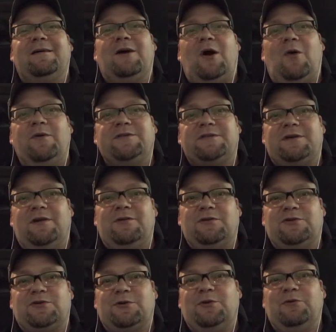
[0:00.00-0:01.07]
always telling
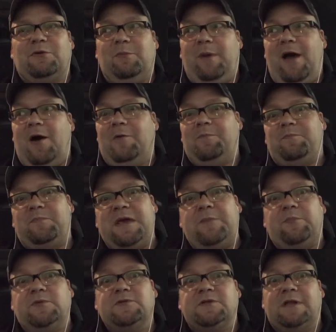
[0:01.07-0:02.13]
the truth about
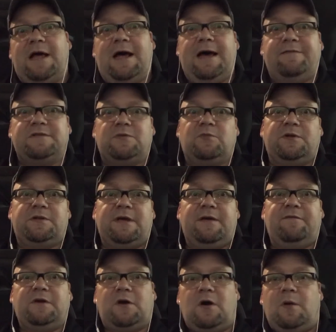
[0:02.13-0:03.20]
people's lives and what
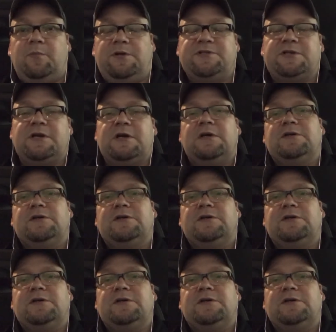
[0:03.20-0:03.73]
they've accomplished.